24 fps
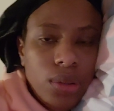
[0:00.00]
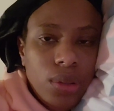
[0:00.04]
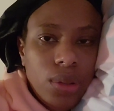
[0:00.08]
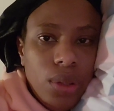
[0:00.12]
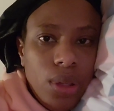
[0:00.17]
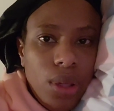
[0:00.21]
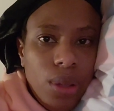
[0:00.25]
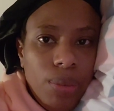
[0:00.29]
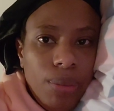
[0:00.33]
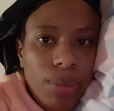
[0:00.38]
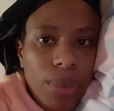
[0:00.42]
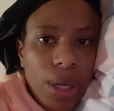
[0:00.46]

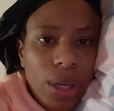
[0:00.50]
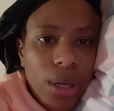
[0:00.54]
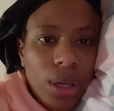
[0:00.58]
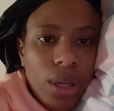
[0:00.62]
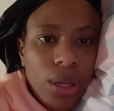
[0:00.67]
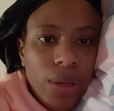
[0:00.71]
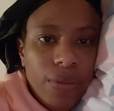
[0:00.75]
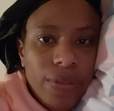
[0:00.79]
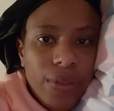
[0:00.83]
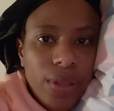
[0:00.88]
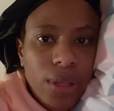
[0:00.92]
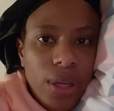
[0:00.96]
So I'm back
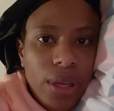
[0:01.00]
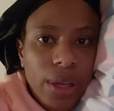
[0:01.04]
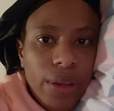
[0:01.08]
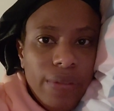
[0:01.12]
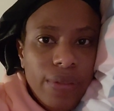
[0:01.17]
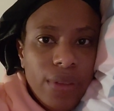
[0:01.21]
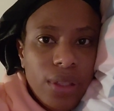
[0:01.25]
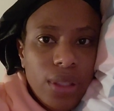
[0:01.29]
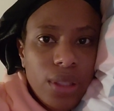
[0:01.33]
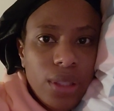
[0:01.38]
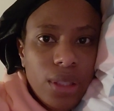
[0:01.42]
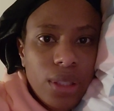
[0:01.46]
after
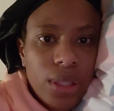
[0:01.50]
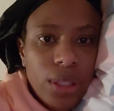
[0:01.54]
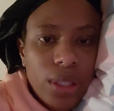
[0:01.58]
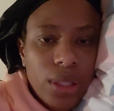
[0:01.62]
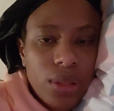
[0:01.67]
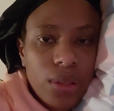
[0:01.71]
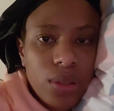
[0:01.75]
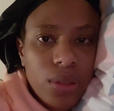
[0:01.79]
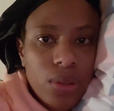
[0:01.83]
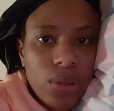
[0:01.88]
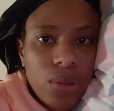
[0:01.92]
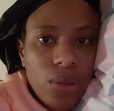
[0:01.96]
having the
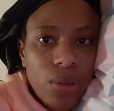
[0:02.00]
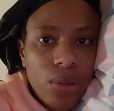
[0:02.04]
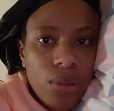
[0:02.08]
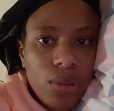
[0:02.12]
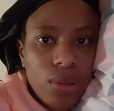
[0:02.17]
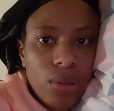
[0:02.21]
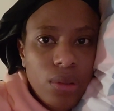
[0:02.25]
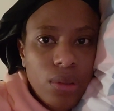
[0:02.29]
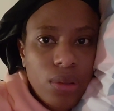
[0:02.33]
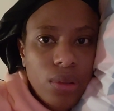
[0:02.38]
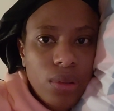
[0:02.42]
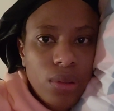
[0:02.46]
test
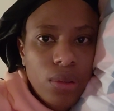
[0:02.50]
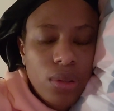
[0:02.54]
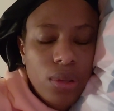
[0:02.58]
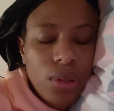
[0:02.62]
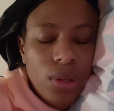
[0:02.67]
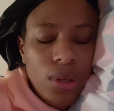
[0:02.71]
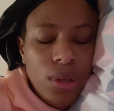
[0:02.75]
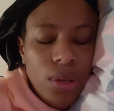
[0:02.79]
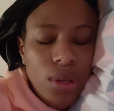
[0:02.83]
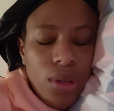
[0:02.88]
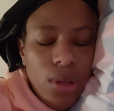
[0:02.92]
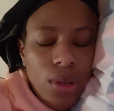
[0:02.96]
done.
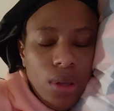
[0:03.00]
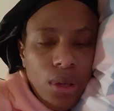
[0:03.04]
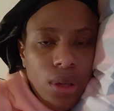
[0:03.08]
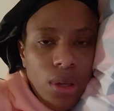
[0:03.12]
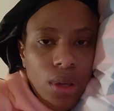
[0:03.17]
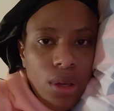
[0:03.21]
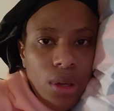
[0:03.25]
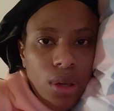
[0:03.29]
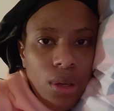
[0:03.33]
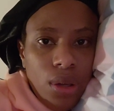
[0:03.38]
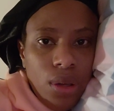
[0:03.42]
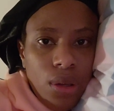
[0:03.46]

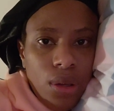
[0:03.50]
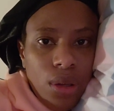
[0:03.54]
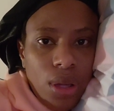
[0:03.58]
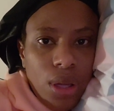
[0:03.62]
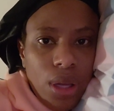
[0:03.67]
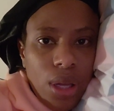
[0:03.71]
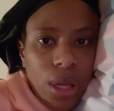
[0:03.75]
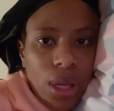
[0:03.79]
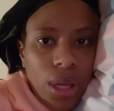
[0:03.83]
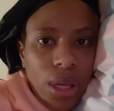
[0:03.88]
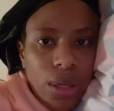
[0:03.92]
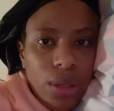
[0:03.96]

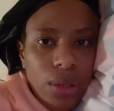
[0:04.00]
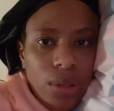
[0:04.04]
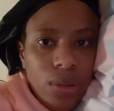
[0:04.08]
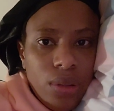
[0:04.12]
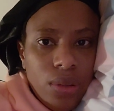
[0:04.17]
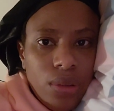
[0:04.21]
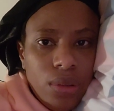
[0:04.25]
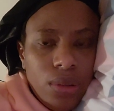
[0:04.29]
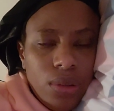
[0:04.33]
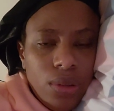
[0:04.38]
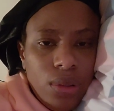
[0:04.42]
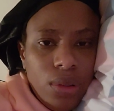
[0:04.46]
I had
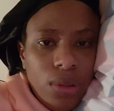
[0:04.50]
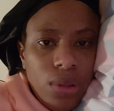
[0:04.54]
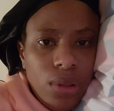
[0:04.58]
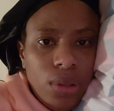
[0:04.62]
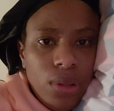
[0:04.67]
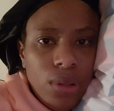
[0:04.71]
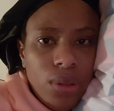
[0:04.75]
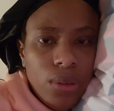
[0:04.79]
to